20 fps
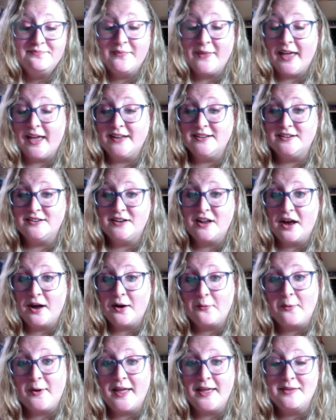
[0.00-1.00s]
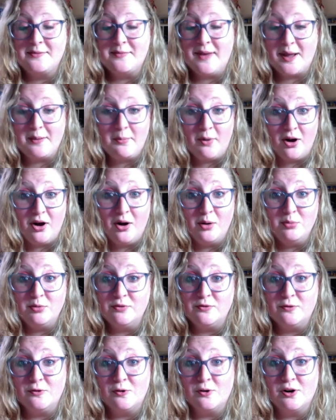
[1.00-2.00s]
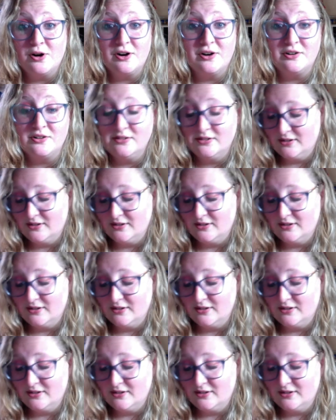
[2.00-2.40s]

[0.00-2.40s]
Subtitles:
I did not weigh my ball before